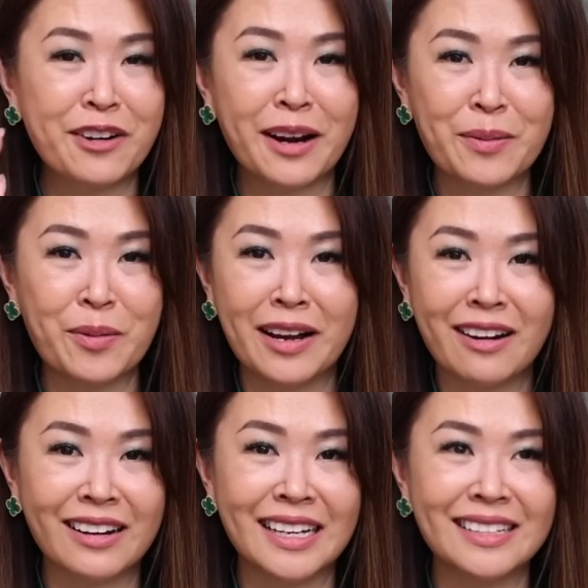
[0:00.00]
I
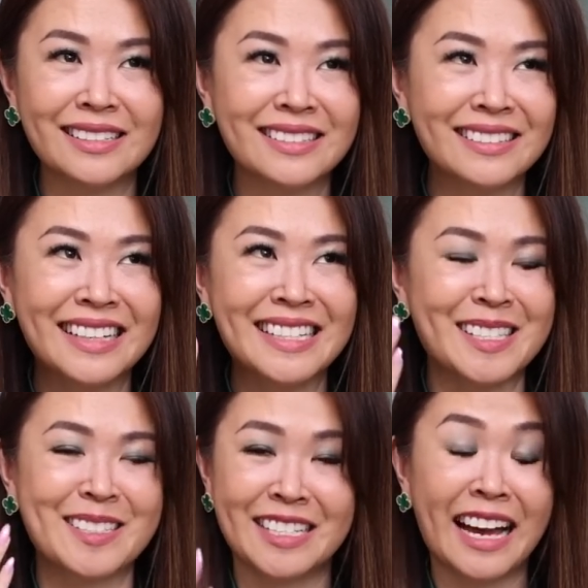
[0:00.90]
wear it.
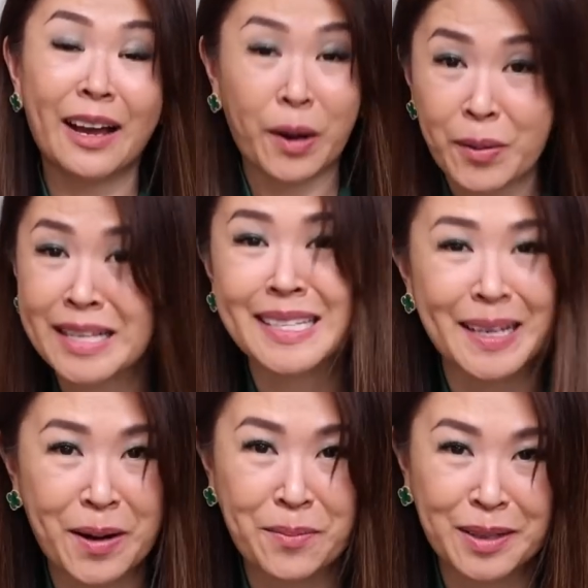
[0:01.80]
It's, yeah, I always
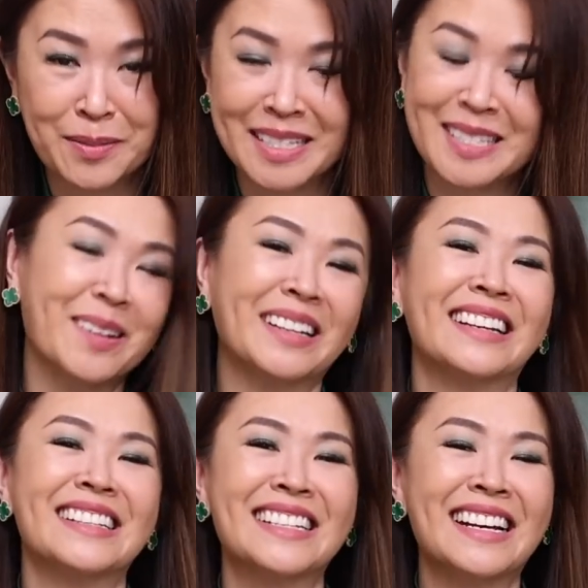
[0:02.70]
get compliments on
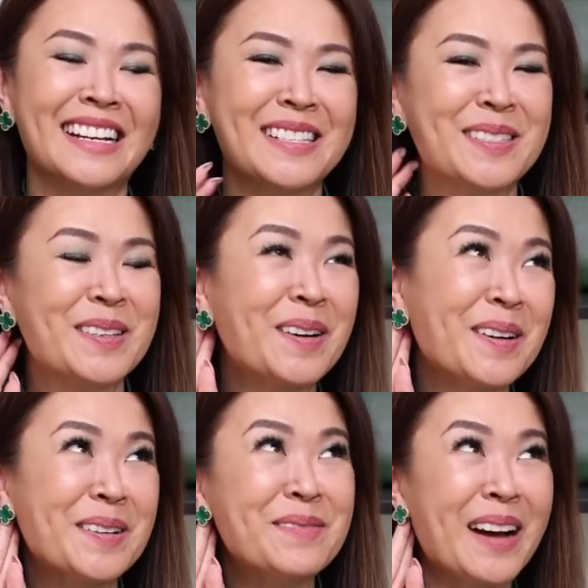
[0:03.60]
it.
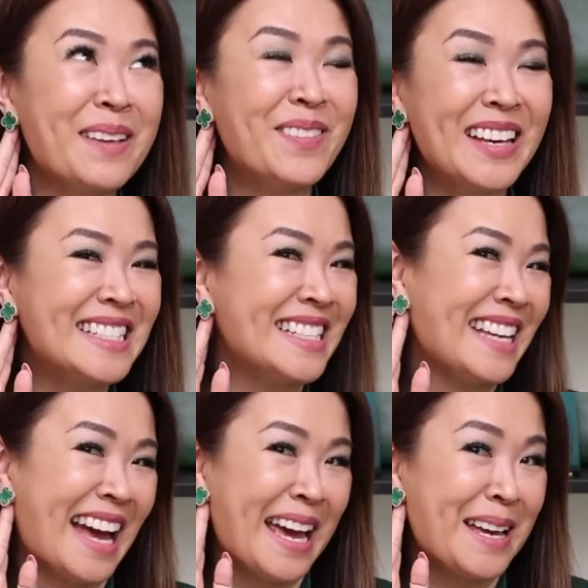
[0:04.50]
So my V
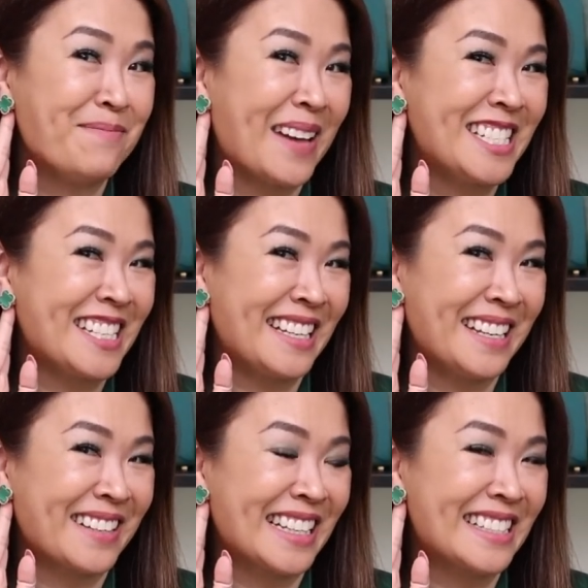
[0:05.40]
C A magic
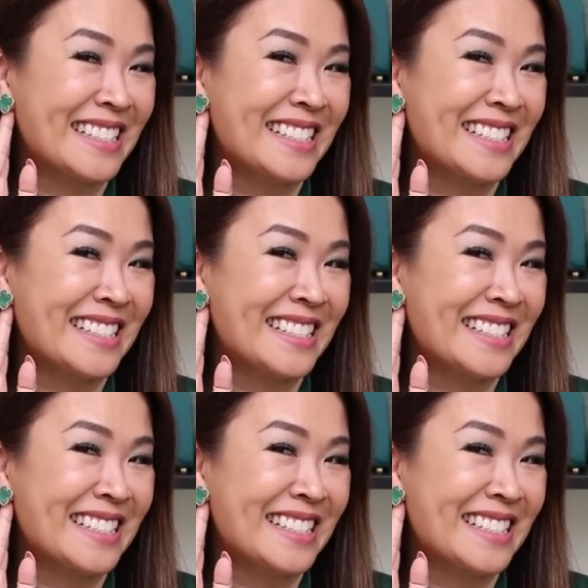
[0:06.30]
earrings.